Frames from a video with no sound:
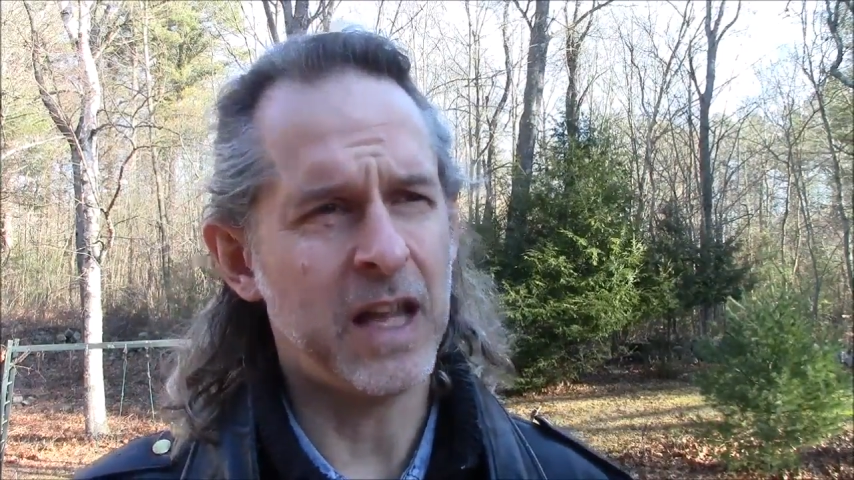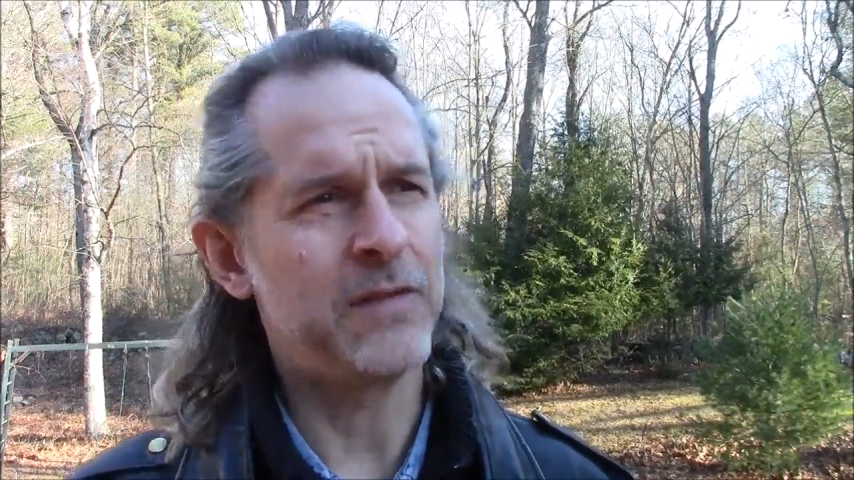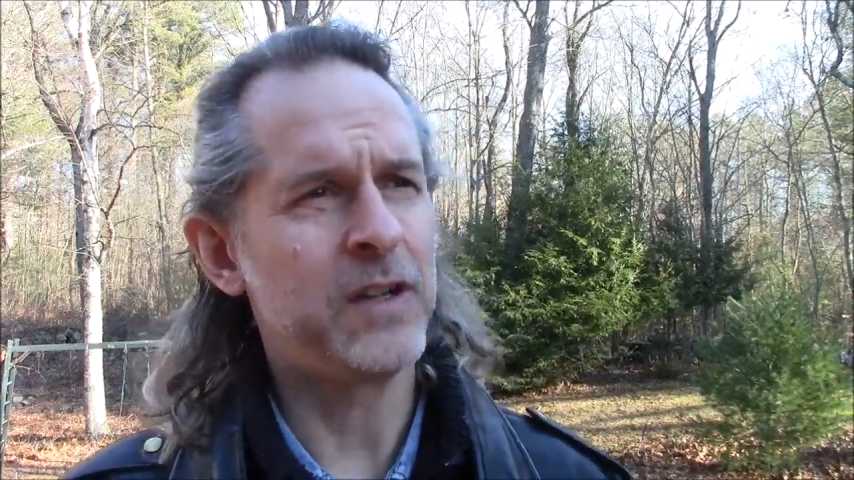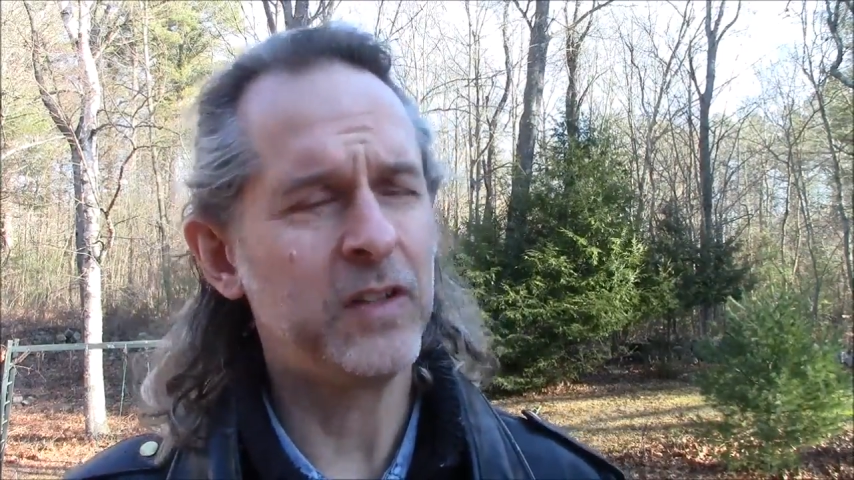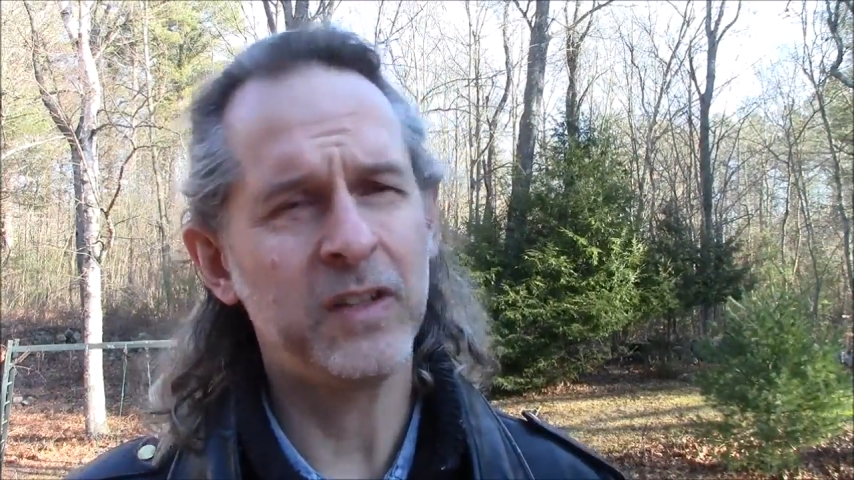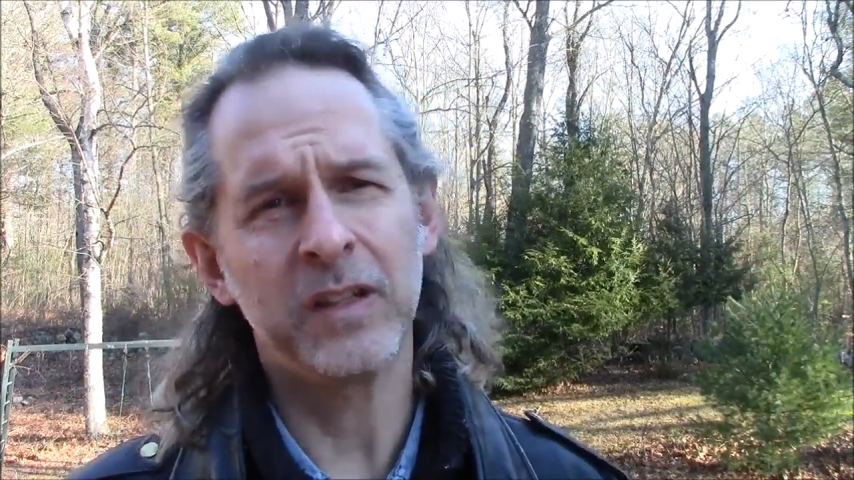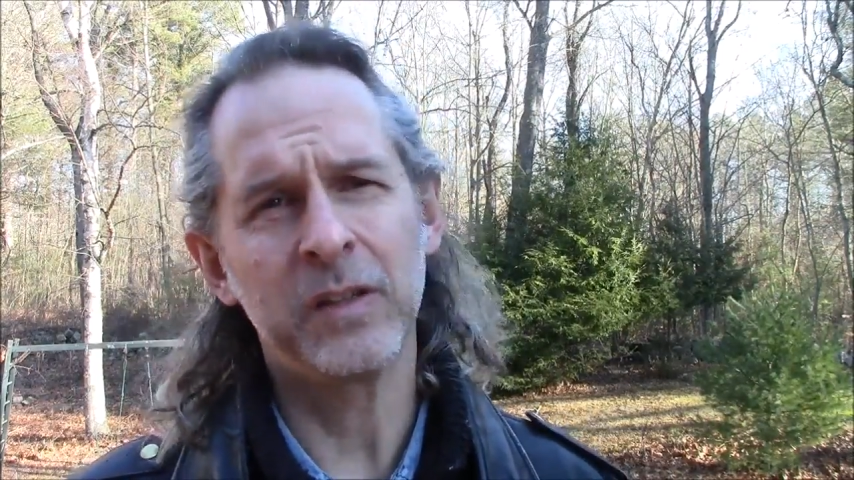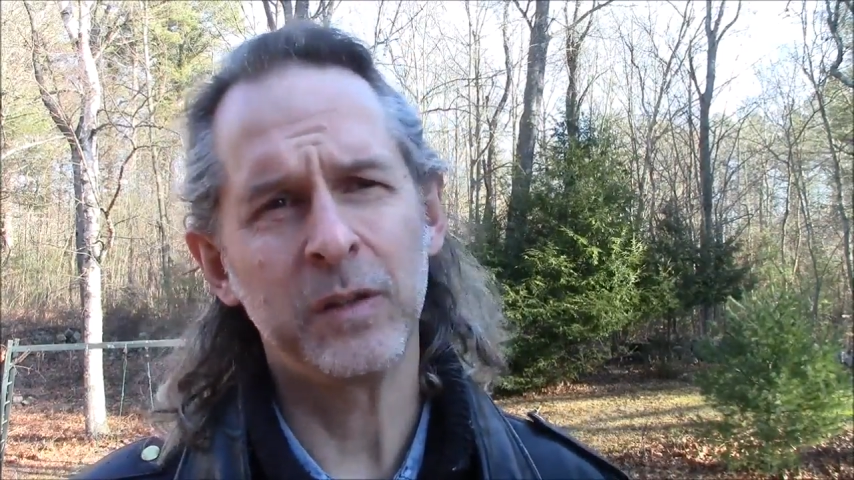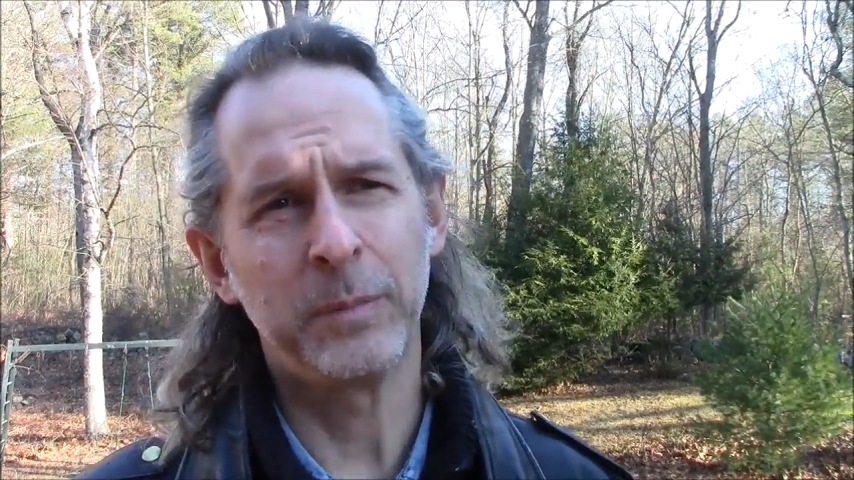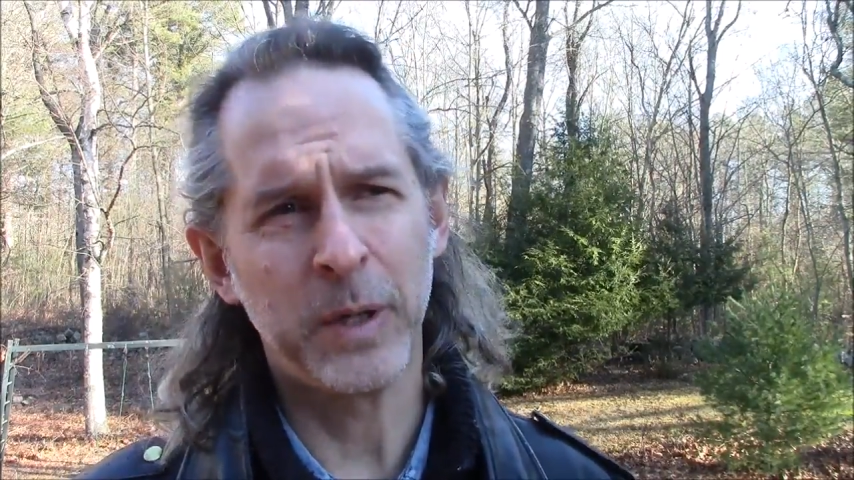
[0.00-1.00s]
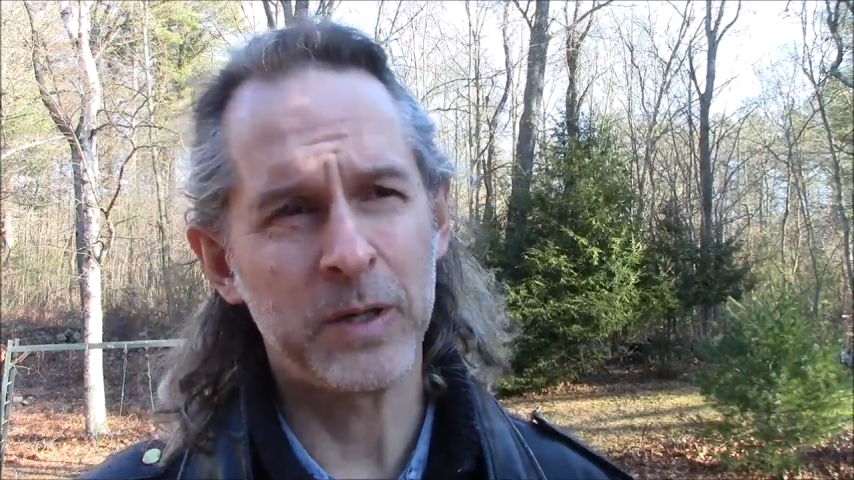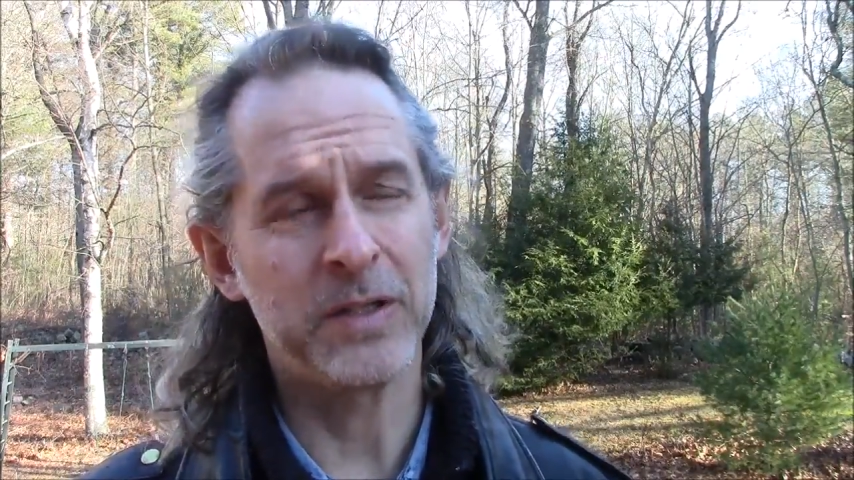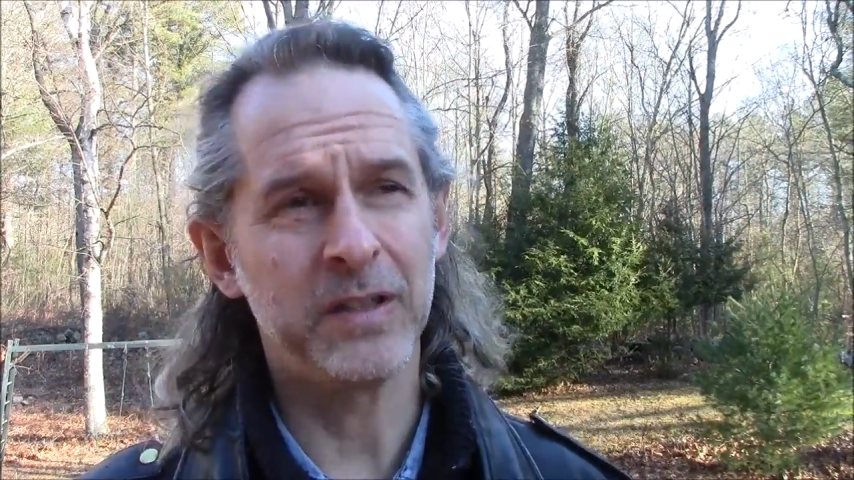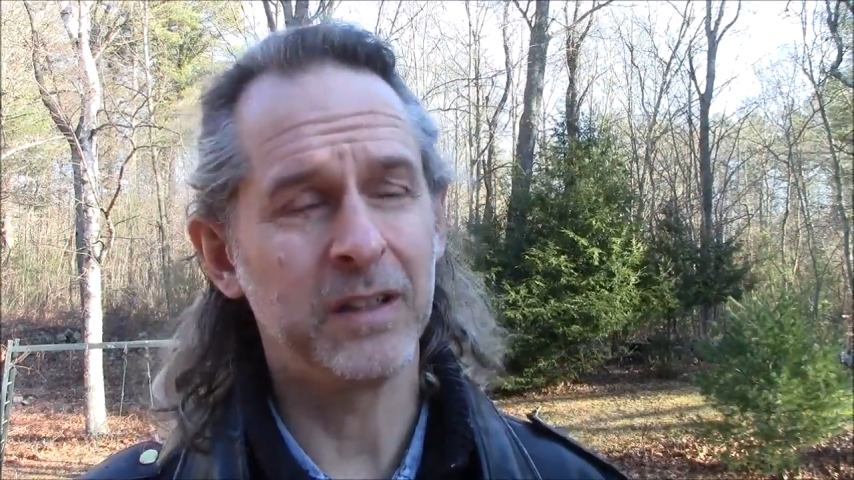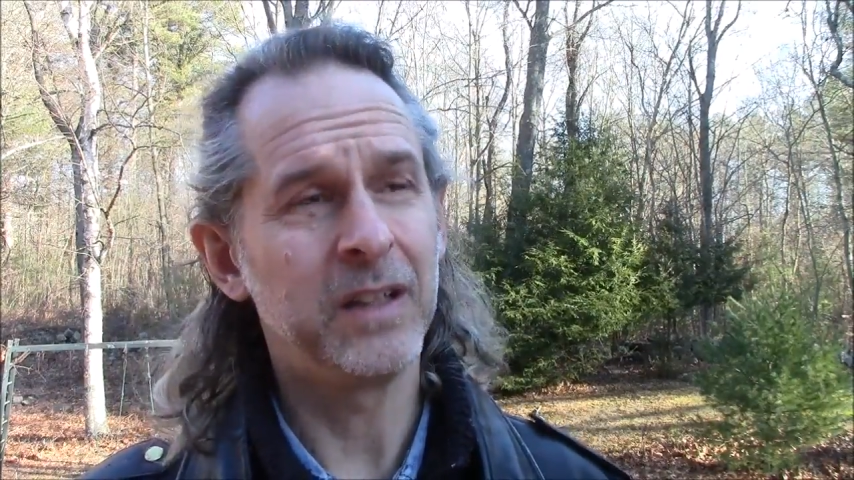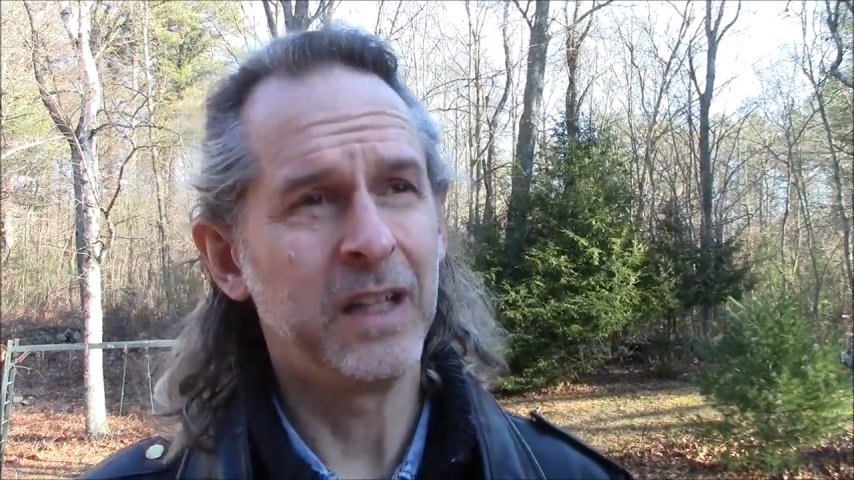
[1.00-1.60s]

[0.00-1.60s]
every single person,